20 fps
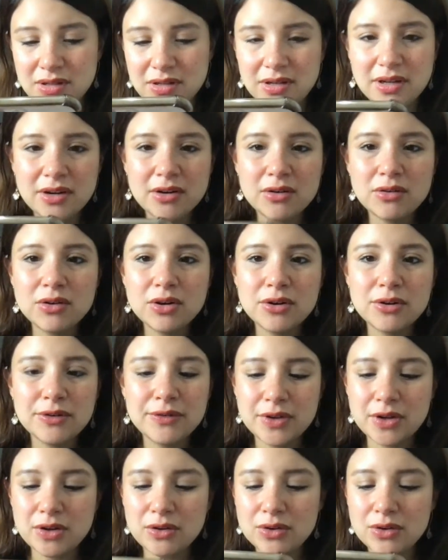I don't know if
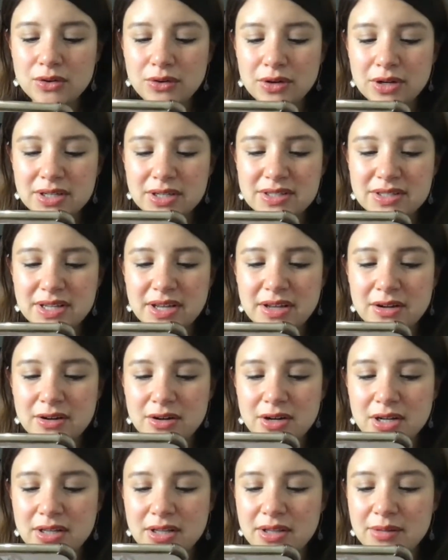y'all know how to say it
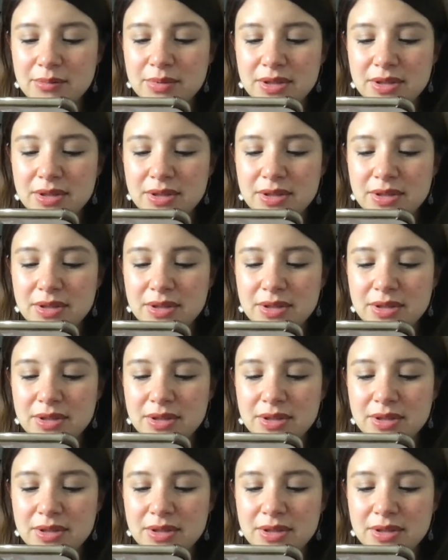correctly,